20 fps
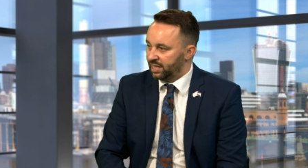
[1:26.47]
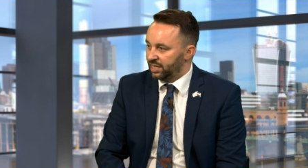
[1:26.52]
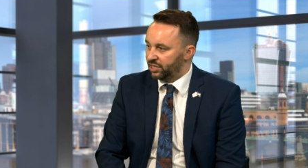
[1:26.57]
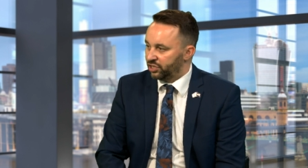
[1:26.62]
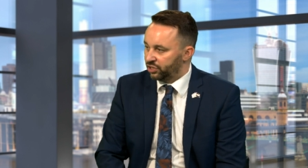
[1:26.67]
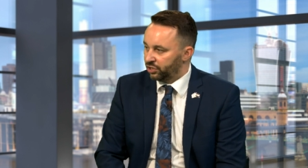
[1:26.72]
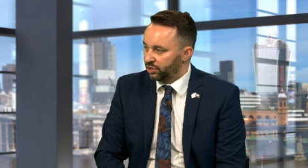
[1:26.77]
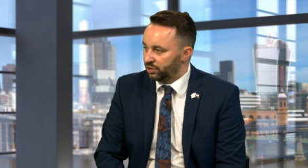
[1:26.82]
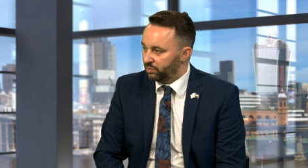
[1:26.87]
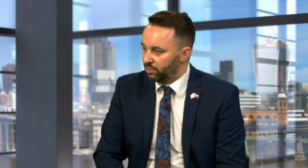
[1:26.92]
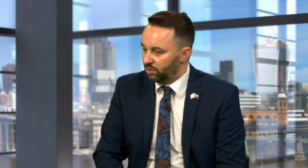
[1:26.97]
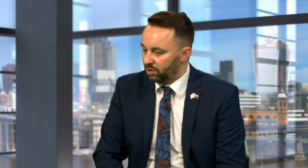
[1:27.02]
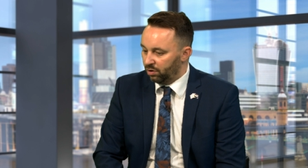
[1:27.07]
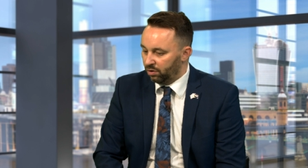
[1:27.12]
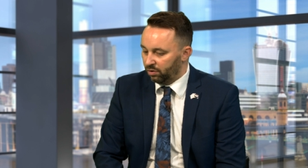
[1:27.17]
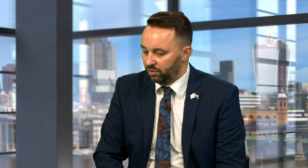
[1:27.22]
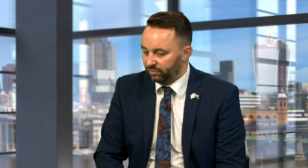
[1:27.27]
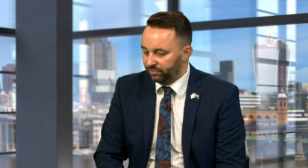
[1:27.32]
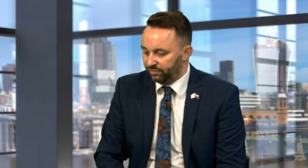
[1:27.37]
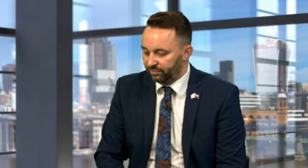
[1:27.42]
issue
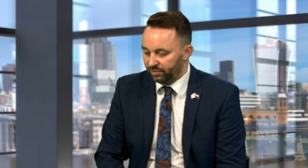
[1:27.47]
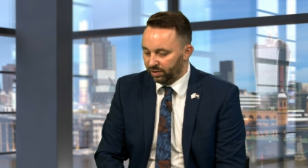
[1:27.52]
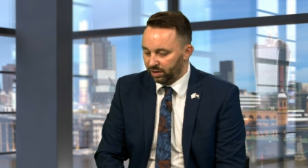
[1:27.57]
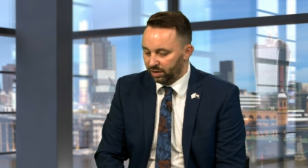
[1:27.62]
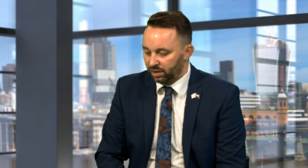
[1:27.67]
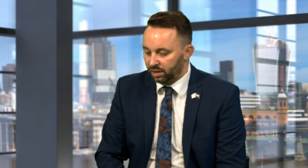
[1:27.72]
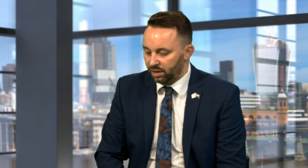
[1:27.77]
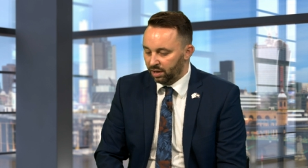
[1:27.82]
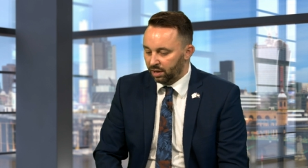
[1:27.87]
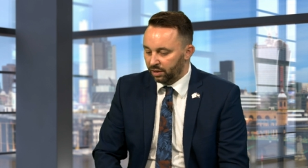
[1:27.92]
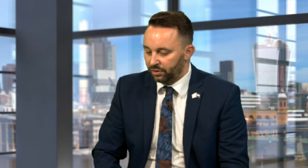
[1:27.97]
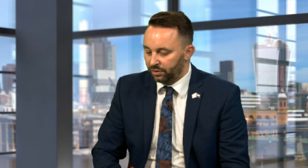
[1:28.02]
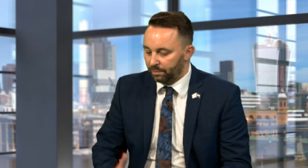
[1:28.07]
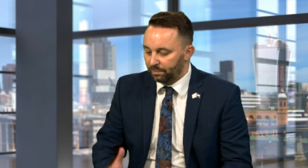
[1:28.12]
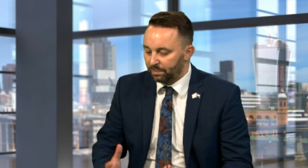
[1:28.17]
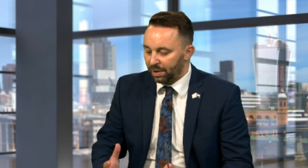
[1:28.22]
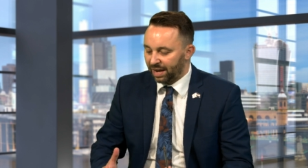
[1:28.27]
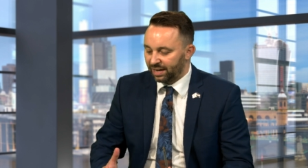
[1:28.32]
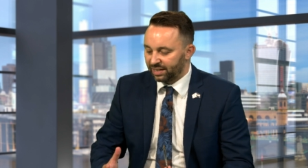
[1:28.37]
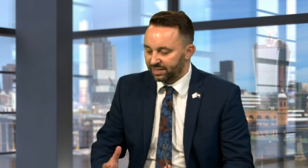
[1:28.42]
of the
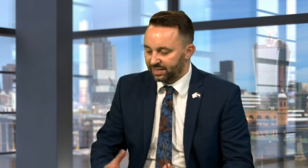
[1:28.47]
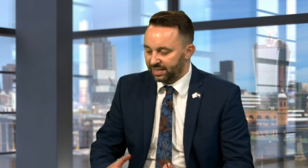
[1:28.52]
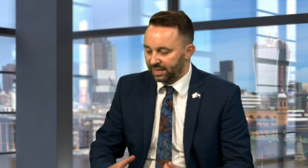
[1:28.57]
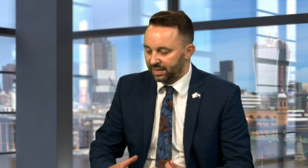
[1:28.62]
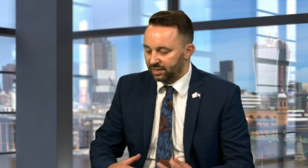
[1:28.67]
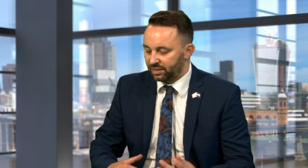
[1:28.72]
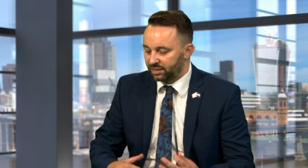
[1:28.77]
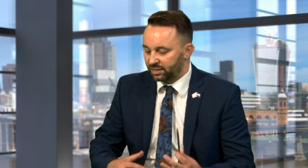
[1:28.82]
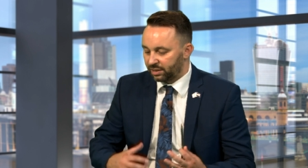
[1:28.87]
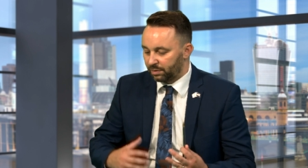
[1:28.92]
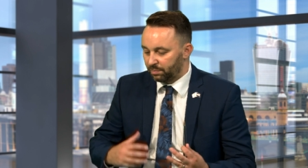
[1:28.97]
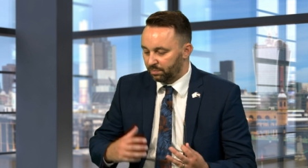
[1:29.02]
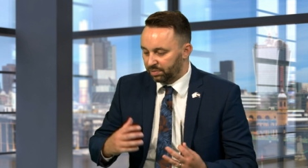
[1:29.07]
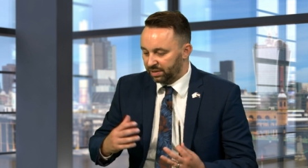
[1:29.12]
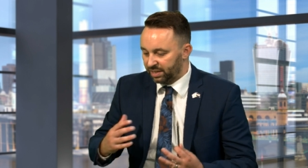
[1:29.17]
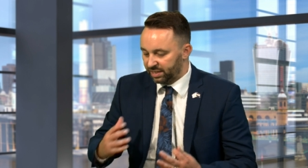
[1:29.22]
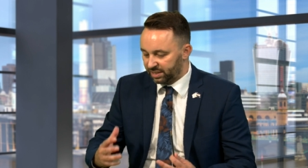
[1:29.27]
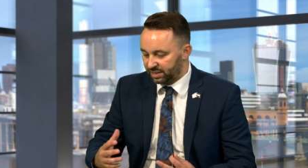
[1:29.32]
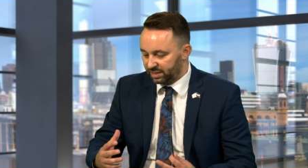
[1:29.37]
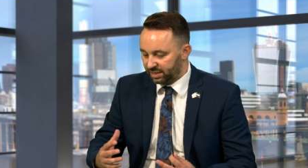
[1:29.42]
Palestinians'
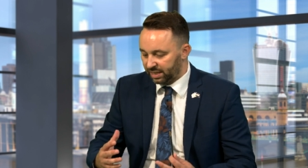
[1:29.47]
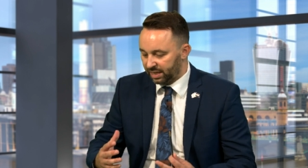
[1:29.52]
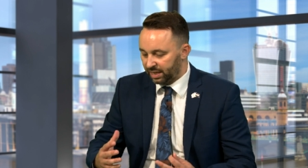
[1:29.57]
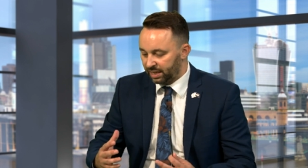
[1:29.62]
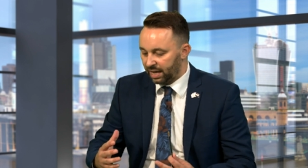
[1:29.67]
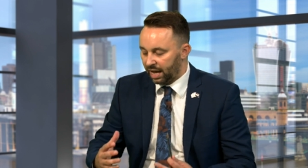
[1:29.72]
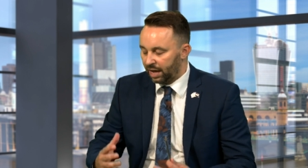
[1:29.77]
complicity